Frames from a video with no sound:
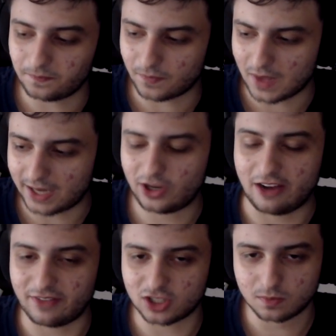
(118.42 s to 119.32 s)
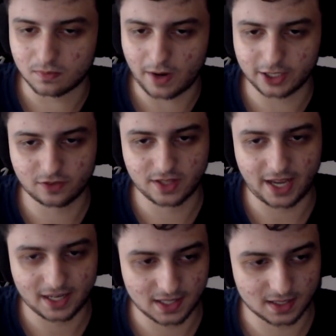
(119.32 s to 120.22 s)
I don't have as much of an
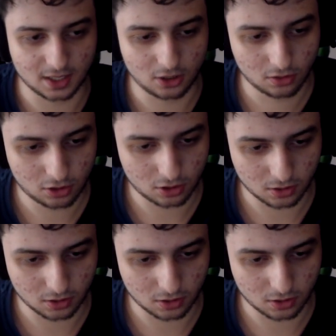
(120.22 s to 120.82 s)
accent as I used to.